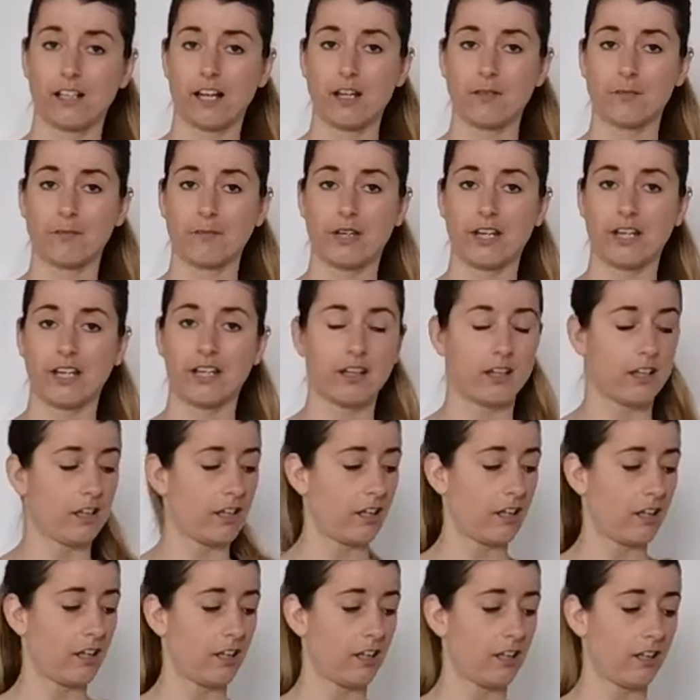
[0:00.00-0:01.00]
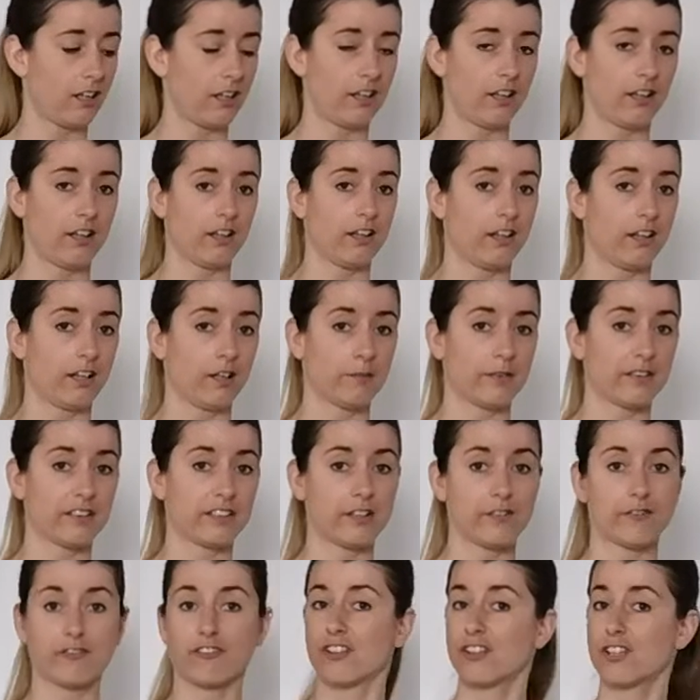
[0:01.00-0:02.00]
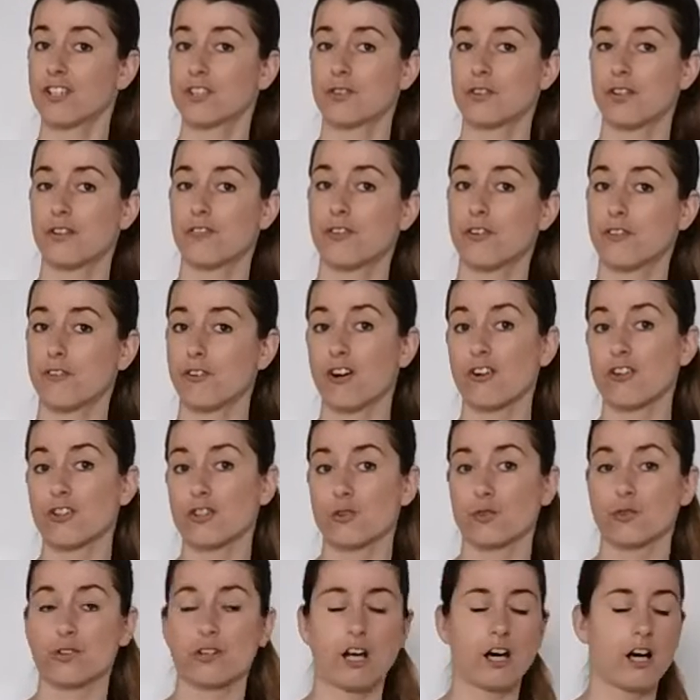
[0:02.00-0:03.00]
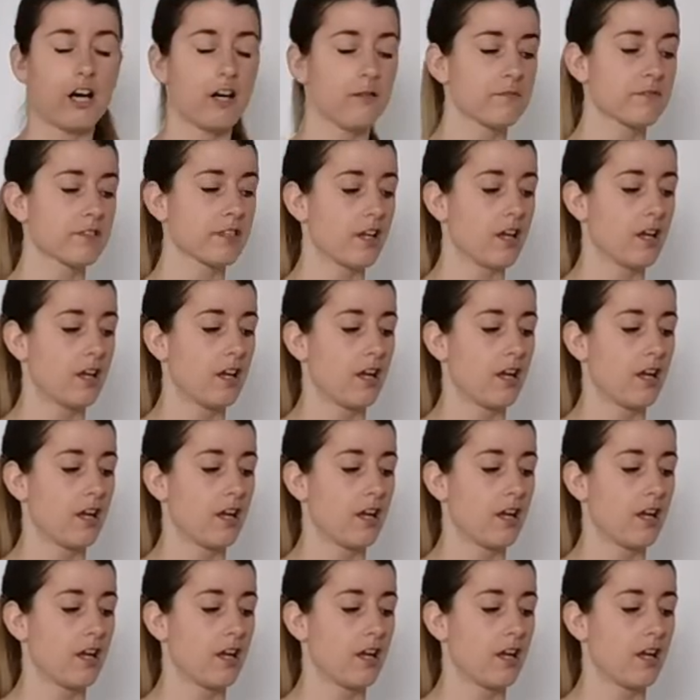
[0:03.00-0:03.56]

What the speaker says: like me, it'll be different to if you've got shorter arms.